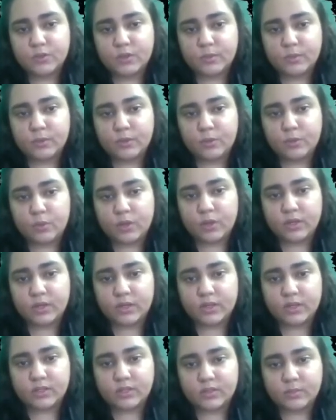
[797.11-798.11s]
W1
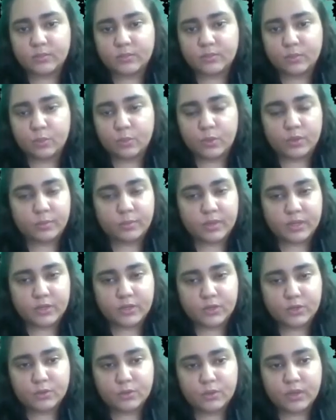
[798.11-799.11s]
is 1 by
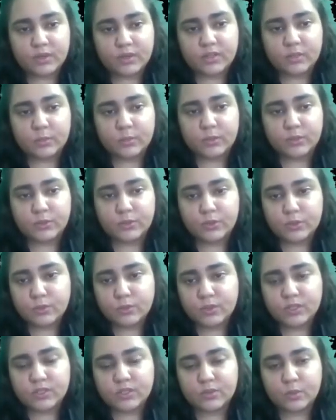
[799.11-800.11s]
2, and
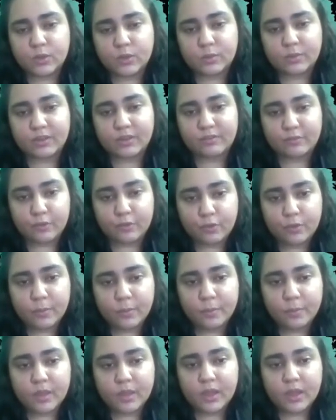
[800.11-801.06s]
W2 is 1 by 4.